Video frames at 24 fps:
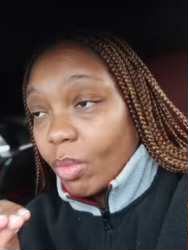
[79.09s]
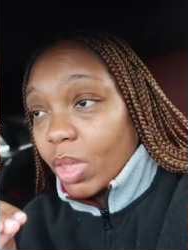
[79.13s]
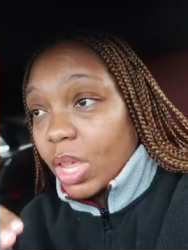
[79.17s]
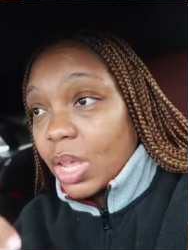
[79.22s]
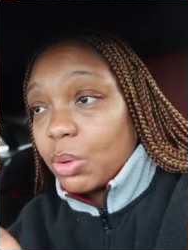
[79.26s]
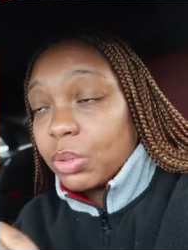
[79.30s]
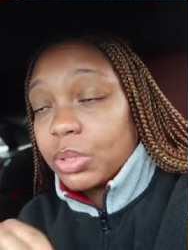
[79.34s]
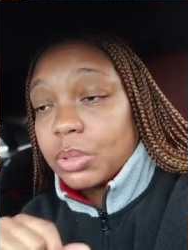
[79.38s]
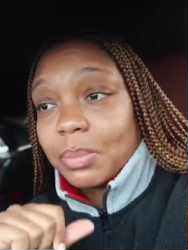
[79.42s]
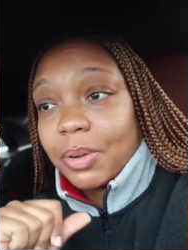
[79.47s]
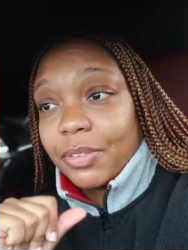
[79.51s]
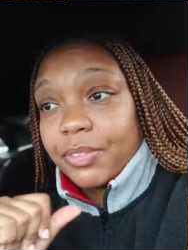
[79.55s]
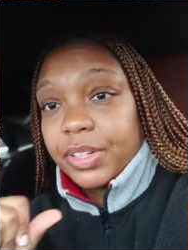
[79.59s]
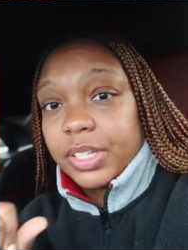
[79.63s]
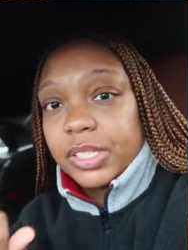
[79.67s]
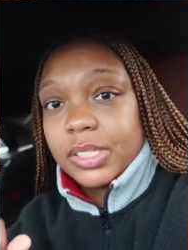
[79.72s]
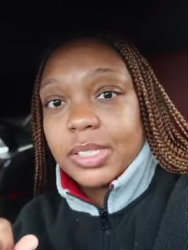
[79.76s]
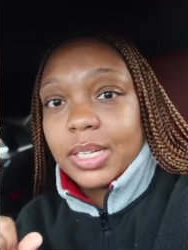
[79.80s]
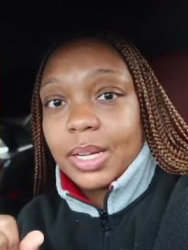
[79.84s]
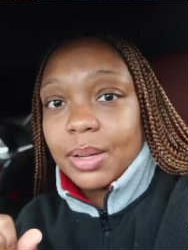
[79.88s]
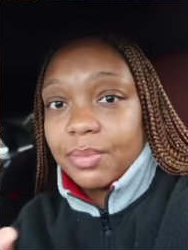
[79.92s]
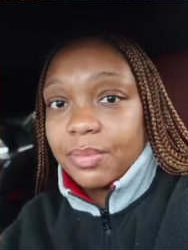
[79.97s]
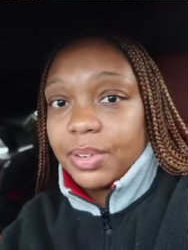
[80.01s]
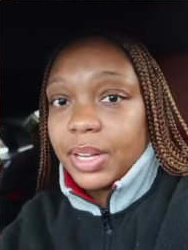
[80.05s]
it was my
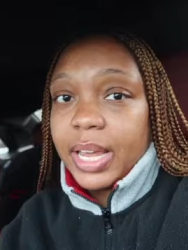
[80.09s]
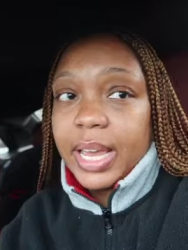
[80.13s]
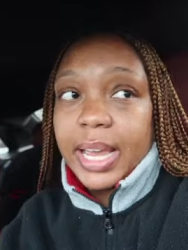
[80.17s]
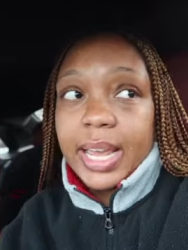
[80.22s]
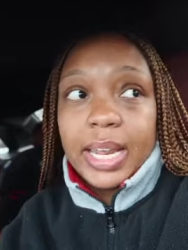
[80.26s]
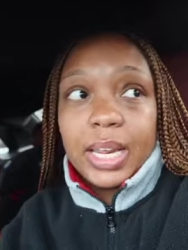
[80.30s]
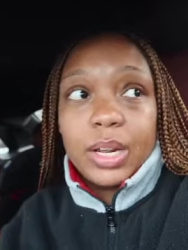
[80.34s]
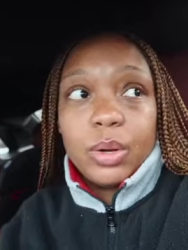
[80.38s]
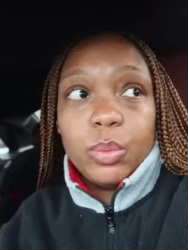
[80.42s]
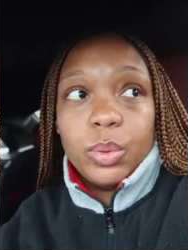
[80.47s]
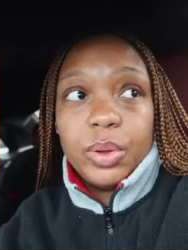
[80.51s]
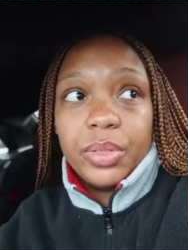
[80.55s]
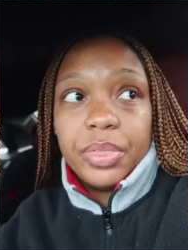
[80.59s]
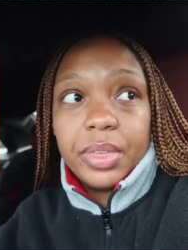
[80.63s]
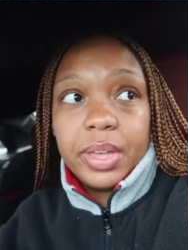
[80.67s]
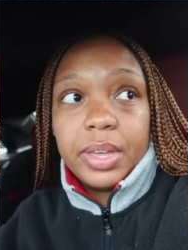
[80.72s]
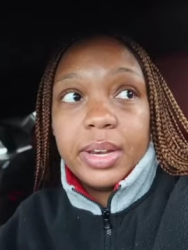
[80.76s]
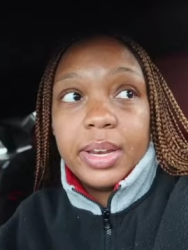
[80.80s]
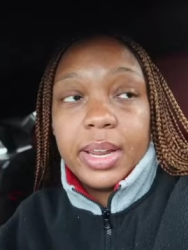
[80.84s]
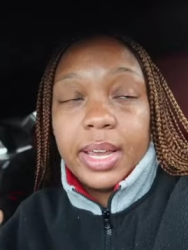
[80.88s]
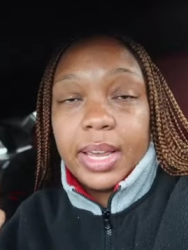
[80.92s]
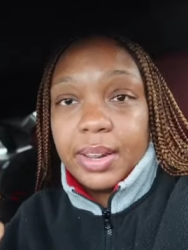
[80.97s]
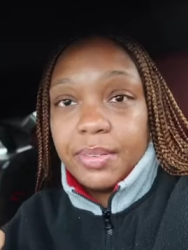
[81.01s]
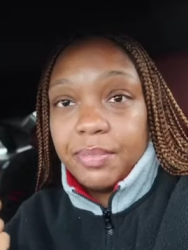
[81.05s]
first time flying with
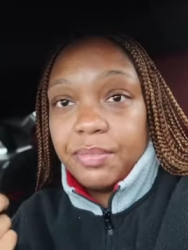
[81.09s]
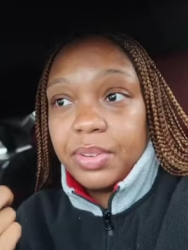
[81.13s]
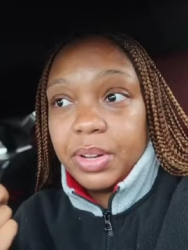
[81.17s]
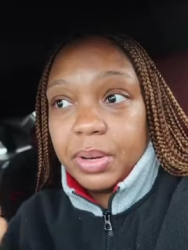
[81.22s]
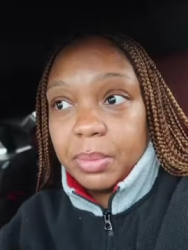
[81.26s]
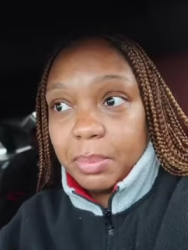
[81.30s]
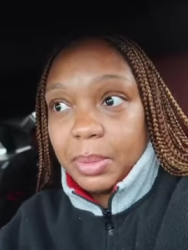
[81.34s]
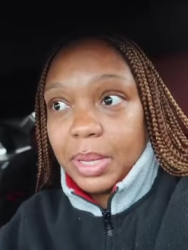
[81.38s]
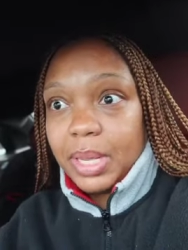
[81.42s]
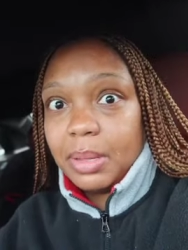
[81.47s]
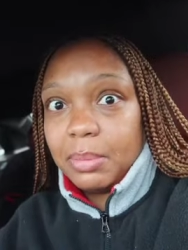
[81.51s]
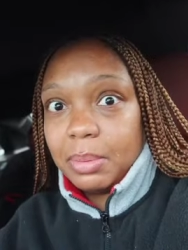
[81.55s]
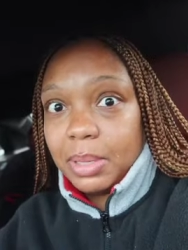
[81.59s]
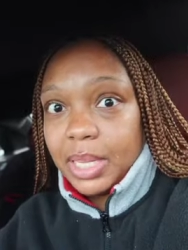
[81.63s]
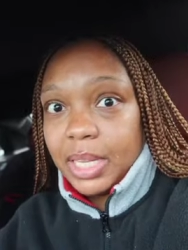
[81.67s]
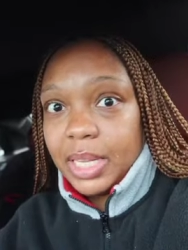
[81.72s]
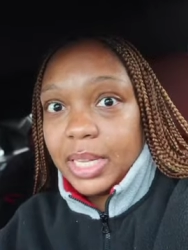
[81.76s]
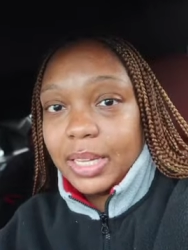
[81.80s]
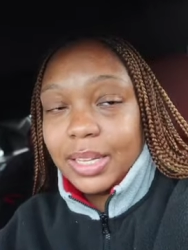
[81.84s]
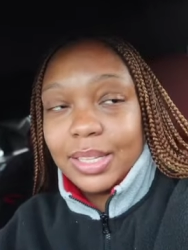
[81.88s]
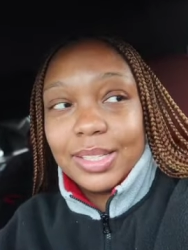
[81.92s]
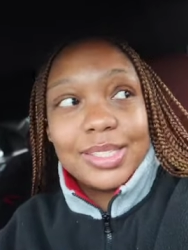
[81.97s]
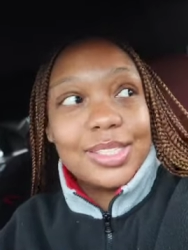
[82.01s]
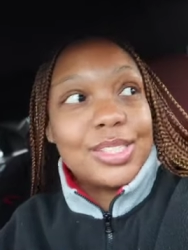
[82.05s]
an infant
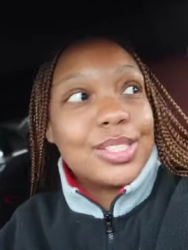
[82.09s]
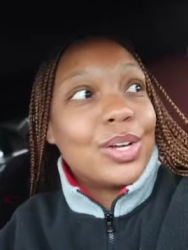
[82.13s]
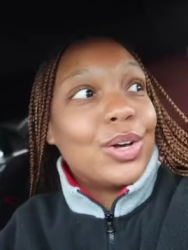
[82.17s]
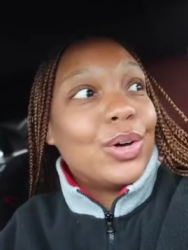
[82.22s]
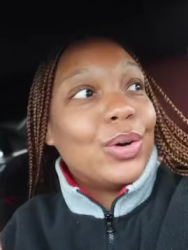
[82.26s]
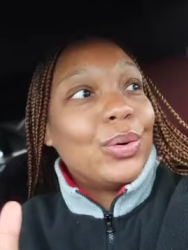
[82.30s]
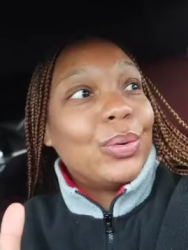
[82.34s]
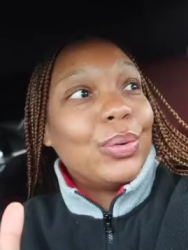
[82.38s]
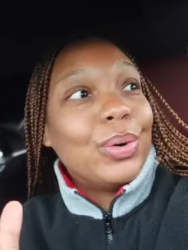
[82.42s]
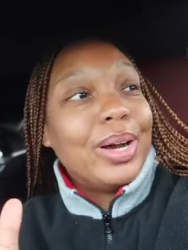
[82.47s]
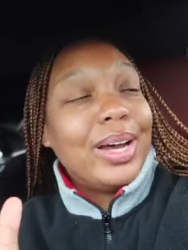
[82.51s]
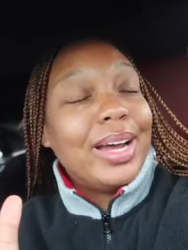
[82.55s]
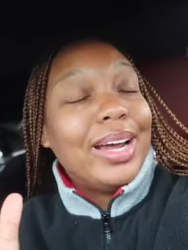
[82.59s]
baby so